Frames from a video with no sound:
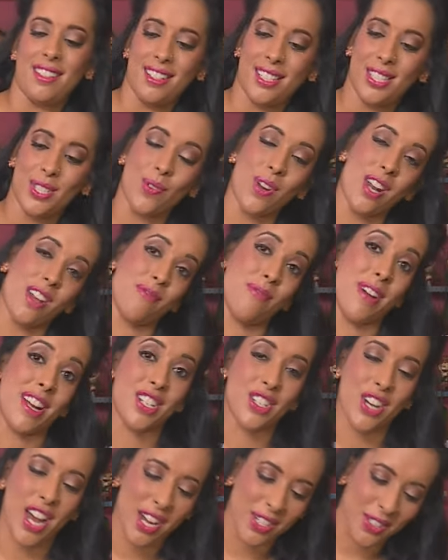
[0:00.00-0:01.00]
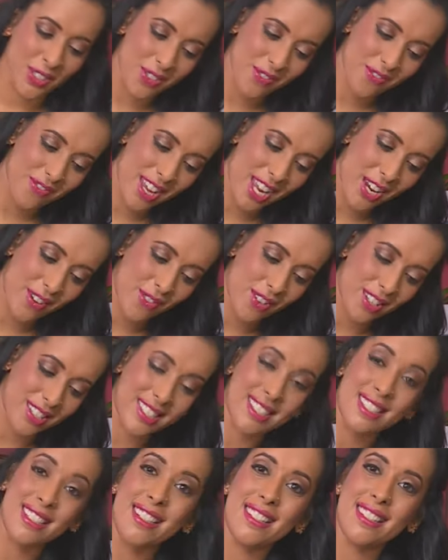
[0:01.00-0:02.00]
It's one of my childhood
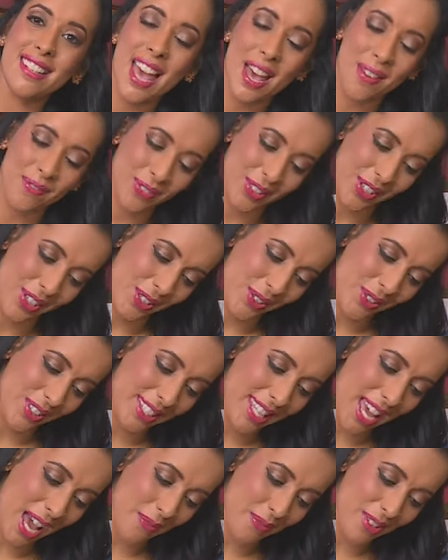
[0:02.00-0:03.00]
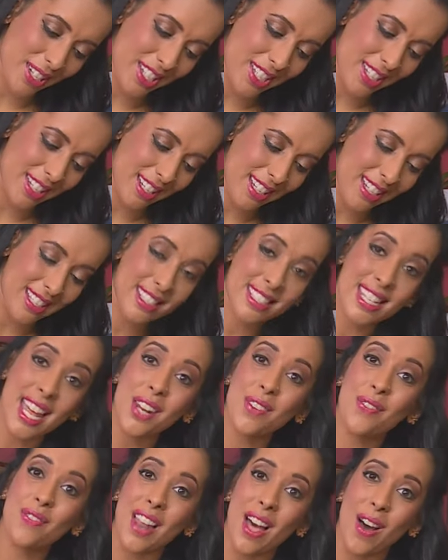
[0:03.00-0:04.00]
favourites, lamb cooked with cabbage,
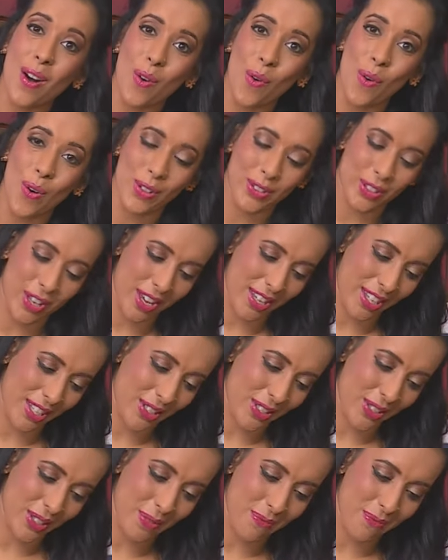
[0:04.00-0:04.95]
sunflower oil going into the